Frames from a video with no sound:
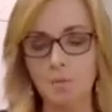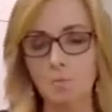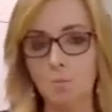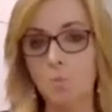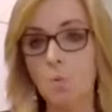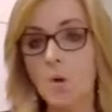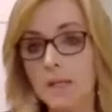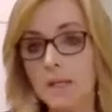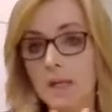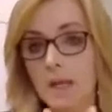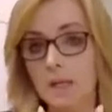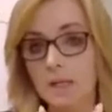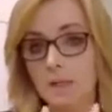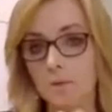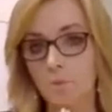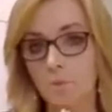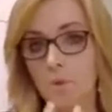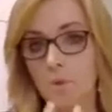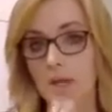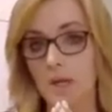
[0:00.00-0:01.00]
what
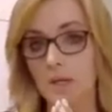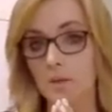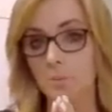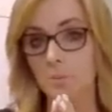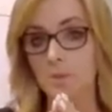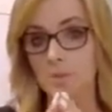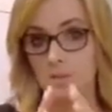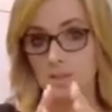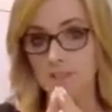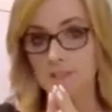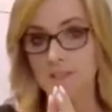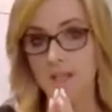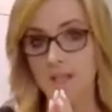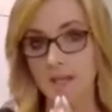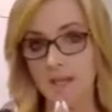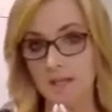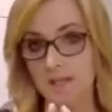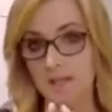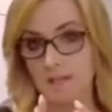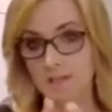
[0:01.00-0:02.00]
I will
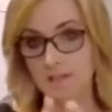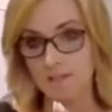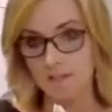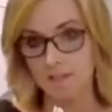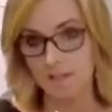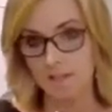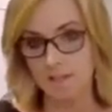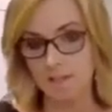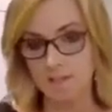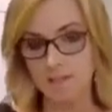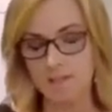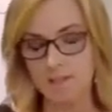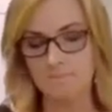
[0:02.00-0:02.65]
say is this.